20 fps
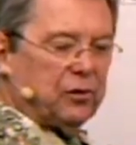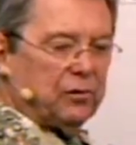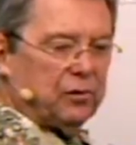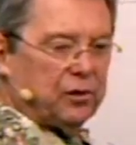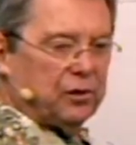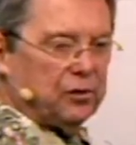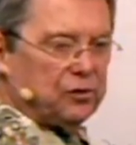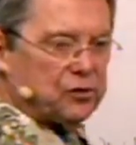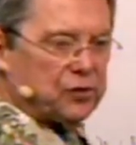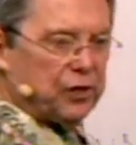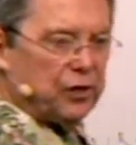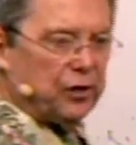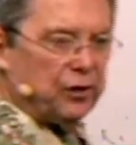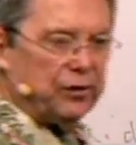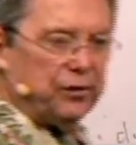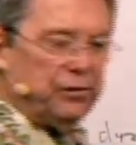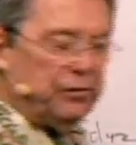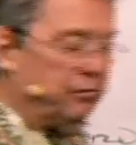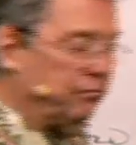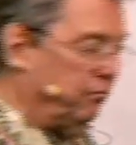
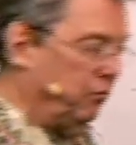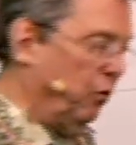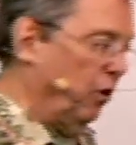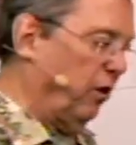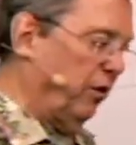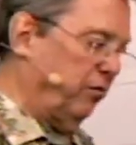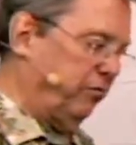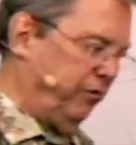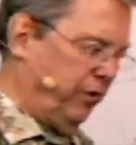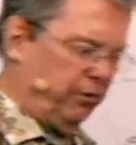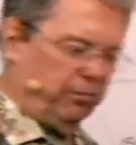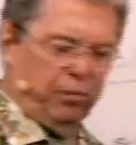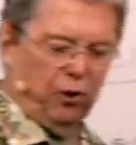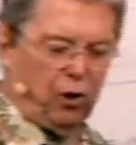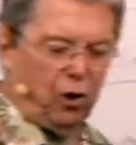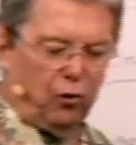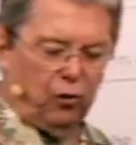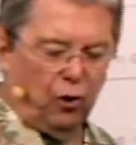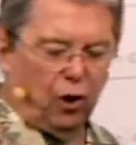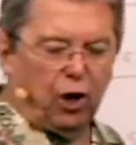considered, well, if you
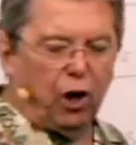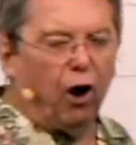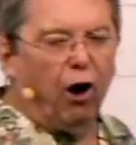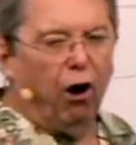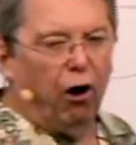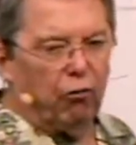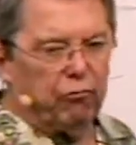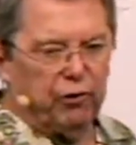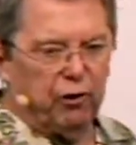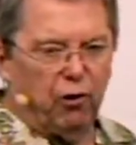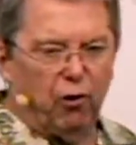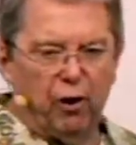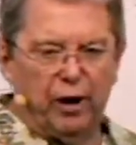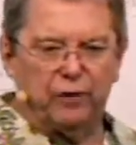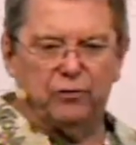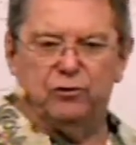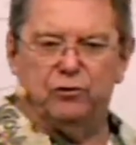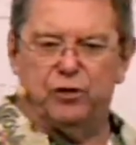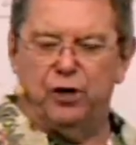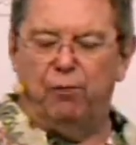go to a cult, you go
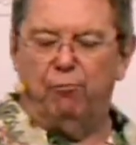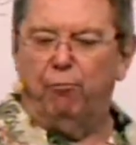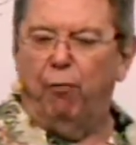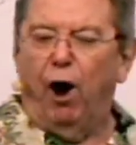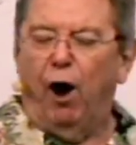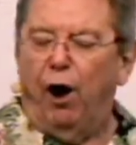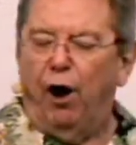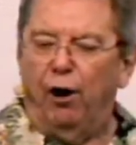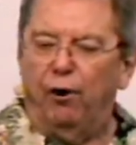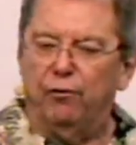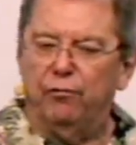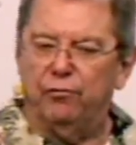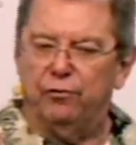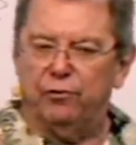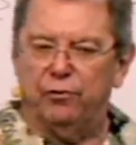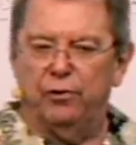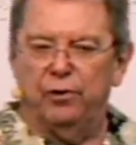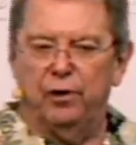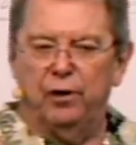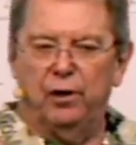out to Jim Brown's.
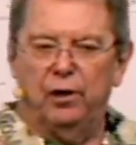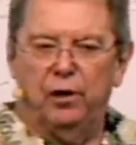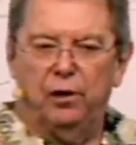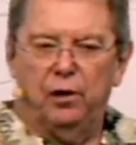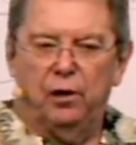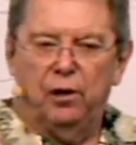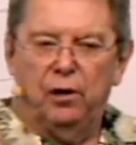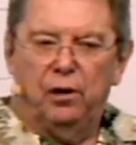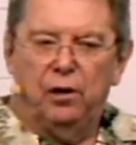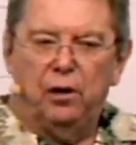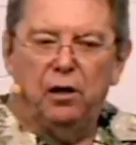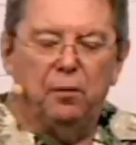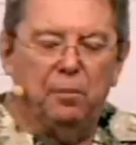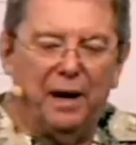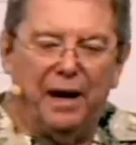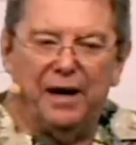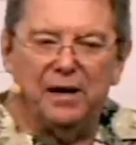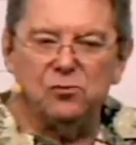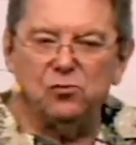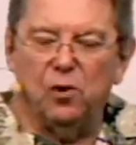You
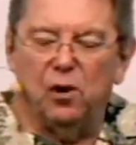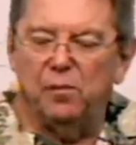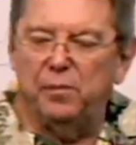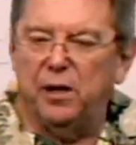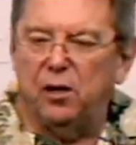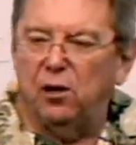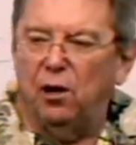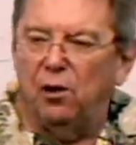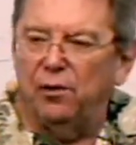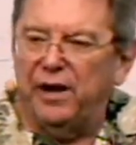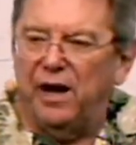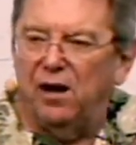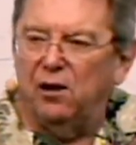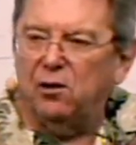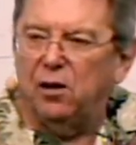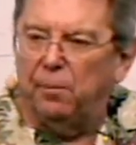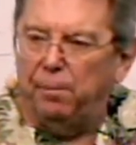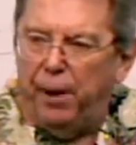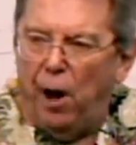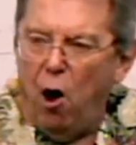might as well be called Al
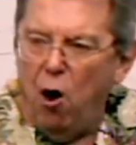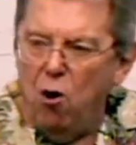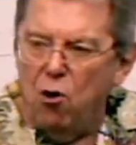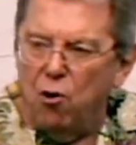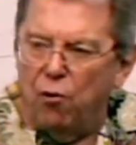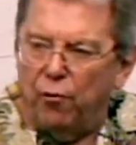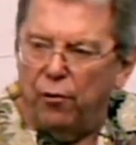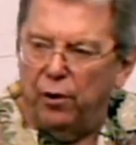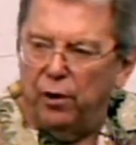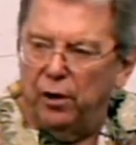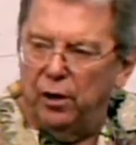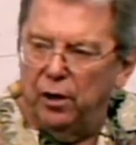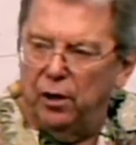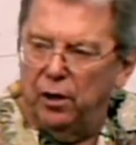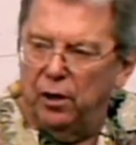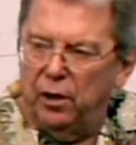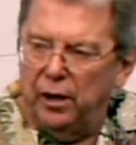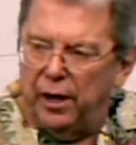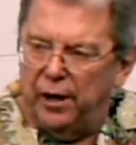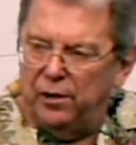Capone,
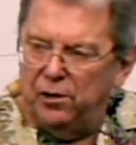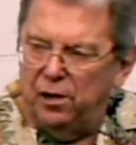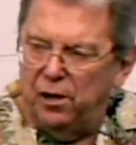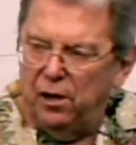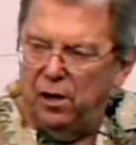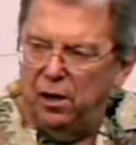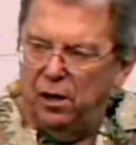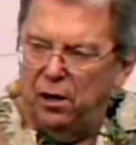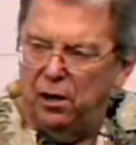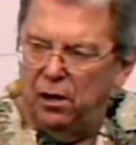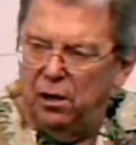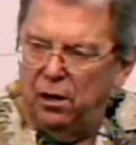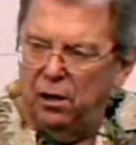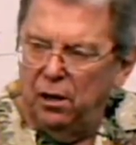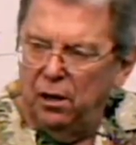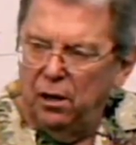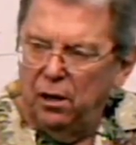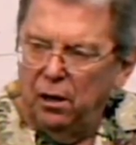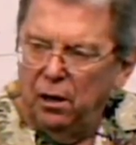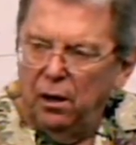hadn't you?
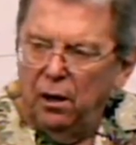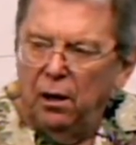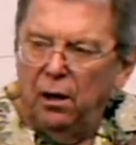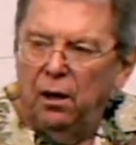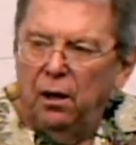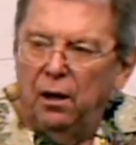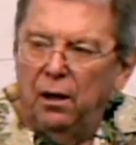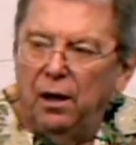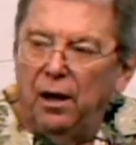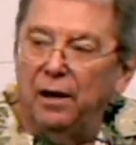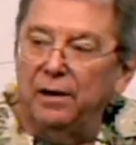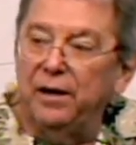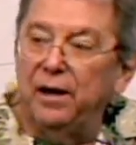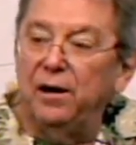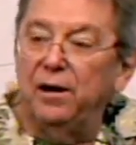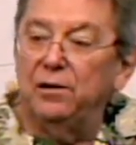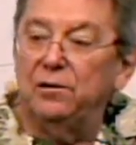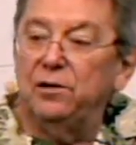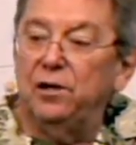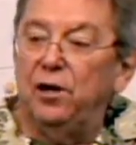I
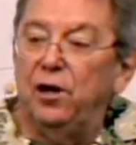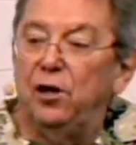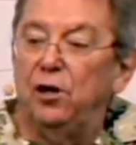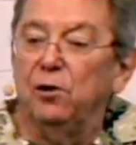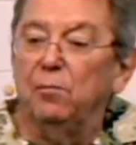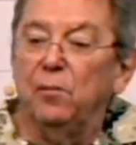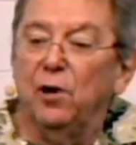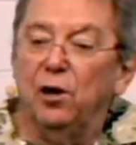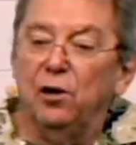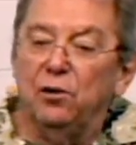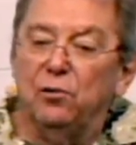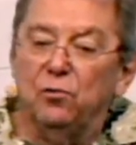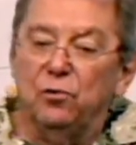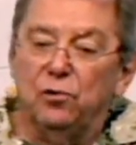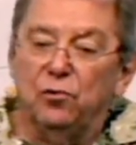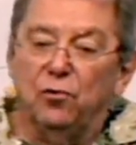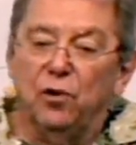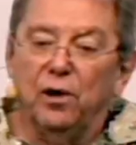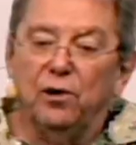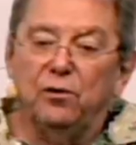guarantee you, your mother
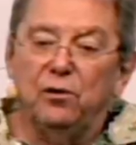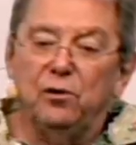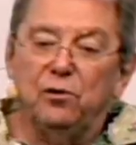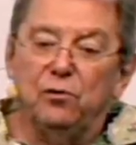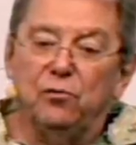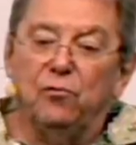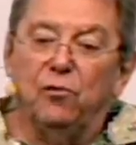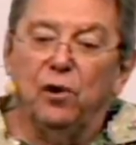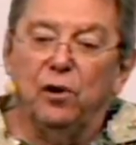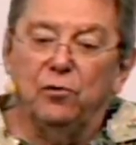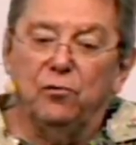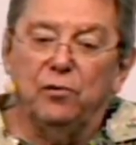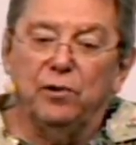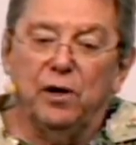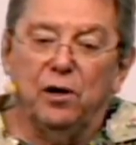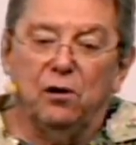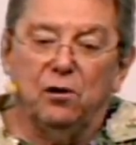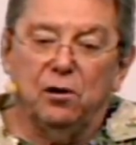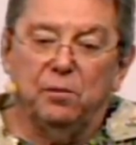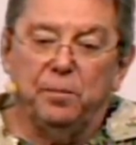would rather you'd run with
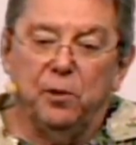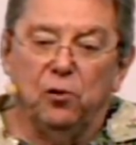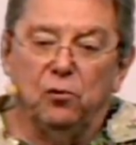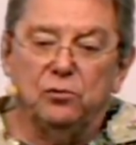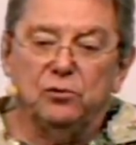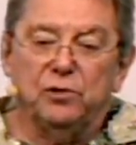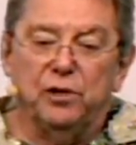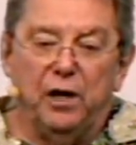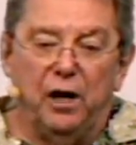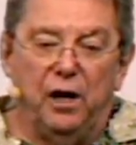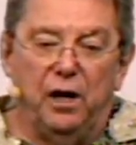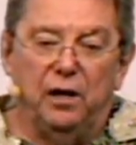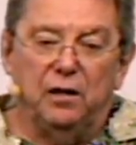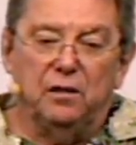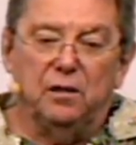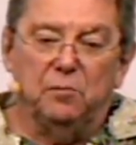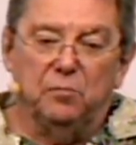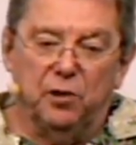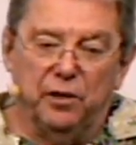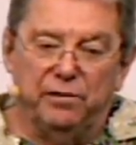Al Capone's gang
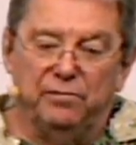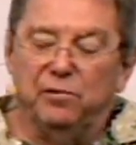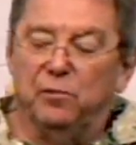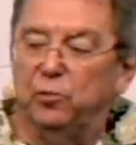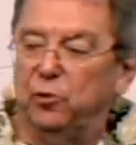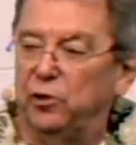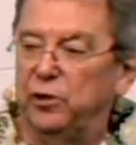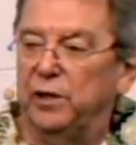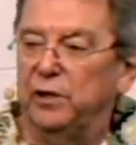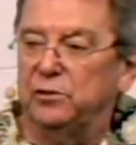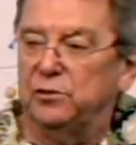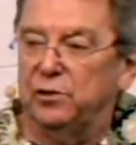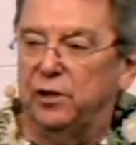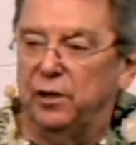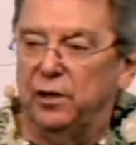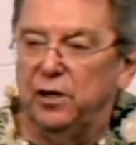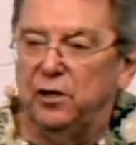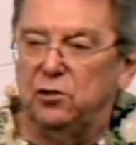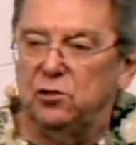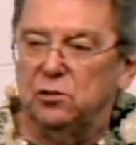than believe in
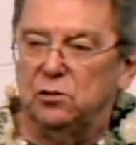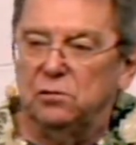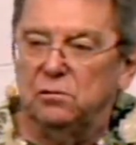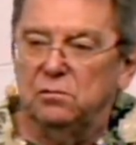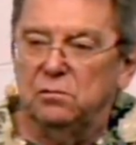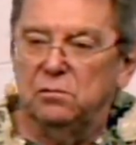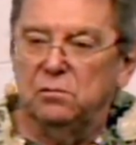predestination.